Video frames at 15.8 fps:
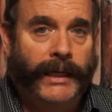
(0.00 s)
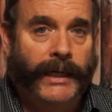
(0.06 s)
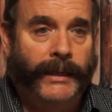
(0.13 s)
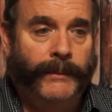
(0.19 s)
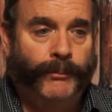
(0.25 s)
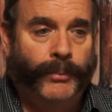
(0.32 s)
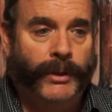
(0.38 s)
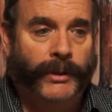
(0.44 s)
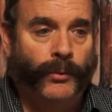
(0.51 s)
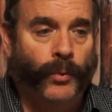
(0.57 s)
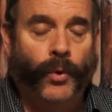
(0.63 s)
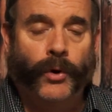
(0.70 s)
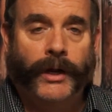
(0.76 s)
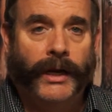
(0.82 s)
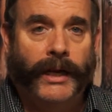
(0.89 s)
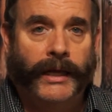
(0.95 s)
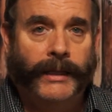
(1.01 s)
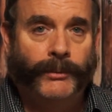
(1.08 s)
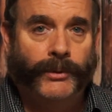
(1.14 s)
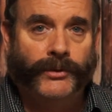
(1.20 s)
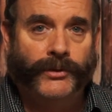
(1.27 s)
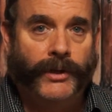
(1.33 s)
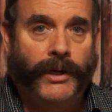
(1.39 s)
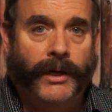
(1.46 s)
and put warning
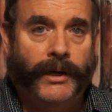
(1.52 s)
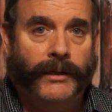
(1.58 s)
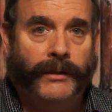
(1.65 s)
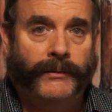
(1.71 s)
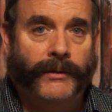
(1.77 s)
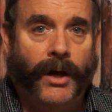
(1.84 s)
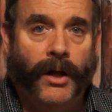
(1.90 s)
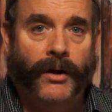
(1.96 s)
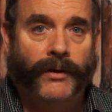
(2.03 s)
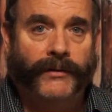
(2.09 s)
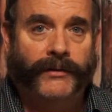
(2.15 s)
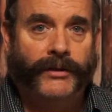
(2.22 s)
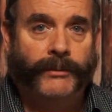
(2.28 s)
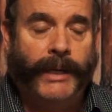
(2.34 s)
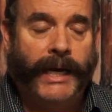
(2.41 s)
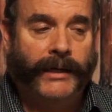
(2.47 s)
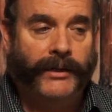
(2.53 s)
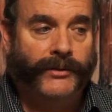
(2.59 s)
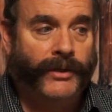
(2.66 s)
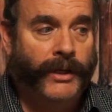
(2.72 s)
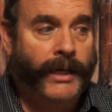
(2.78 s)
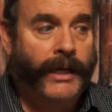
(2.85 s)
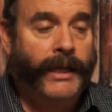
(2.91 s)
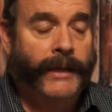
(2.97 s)
labels on all of their
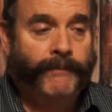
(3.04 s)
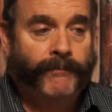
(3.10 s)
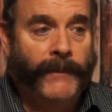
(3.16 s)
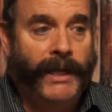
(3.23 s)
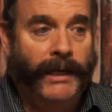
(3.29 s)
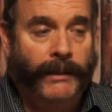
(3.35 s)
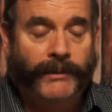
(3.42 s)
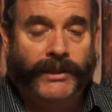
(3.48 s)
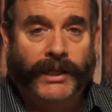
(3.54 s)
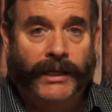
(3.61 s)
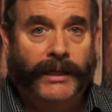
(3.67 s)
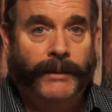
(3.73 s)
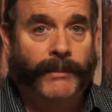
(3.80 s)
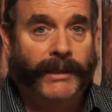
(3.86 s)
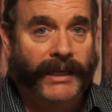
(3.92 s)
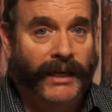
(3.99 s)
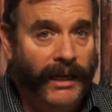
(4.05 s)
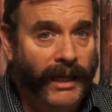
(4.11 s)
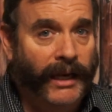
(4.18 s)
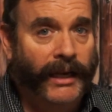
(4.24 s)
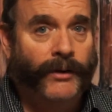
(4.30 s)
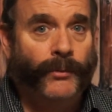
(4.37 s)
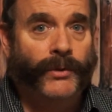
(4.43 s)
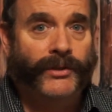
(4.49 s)
tobaccos. And let me tell you,
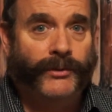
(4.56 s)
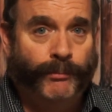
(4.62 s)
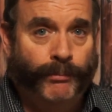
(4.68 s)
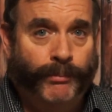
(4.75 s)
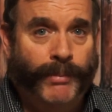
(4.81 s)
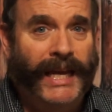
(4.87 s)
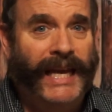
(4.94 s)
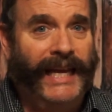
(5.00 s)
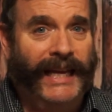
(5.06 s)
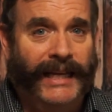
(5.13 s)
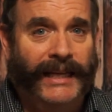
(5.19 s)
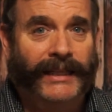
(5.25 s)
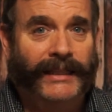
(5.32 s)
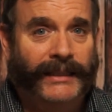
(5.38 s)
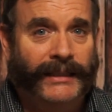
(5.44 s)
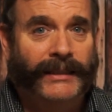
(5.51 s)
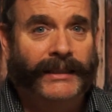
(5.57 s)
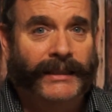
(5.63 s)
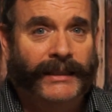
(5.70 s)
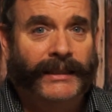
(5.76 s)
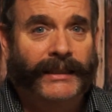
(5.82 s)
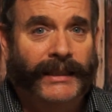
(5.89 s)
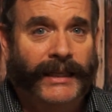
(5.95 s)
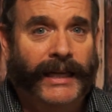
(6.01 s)
McClelland was big
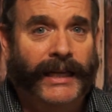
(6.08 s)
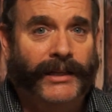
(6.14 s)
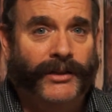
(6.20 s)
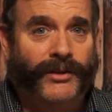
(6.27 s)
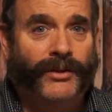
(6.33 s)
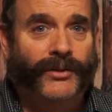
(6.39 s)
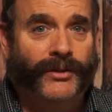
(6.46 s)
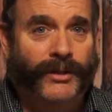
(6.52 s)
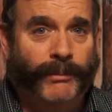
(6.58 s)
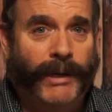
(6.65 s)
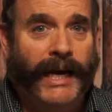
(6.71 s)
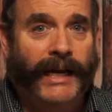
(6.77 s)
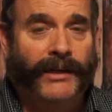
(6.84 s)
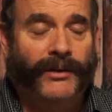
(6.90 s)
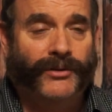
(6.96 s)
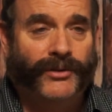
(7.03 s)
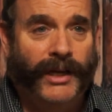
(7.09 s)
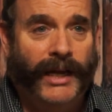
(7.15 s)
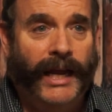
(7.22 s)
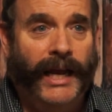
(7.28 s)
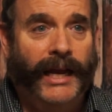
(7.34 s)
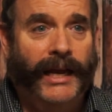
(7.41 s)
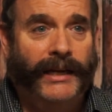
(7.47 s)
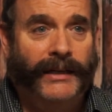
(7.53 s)
into tobaccos. They
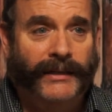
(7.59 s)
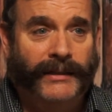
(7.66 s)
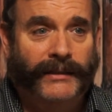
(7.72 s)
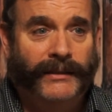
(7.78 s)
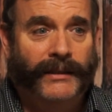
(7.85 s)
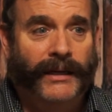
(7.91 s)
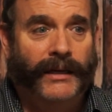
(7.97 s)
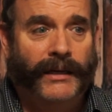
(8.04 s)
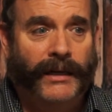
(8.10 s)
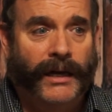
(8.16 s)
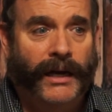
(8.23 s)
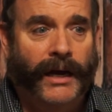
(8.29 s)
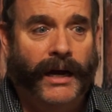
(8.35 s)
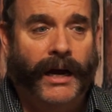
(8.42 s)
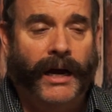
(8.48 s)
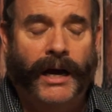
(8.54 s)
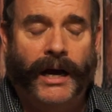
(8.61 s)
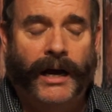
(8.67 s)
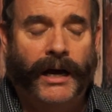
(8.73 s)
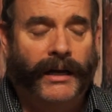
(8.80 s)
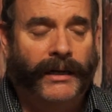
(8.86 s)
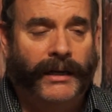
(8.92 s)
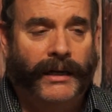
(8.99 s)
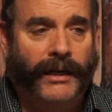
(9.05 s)
had
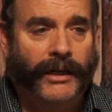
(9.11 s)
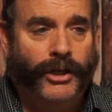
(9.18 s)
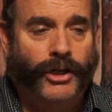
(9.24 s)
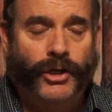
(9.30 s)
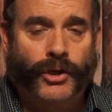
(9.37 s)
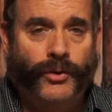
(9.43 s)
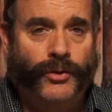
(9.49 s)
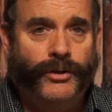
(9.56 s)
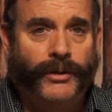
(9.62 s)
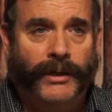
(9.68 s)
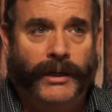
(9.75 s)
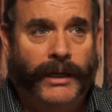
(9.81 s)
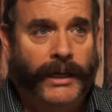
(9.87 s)
a huge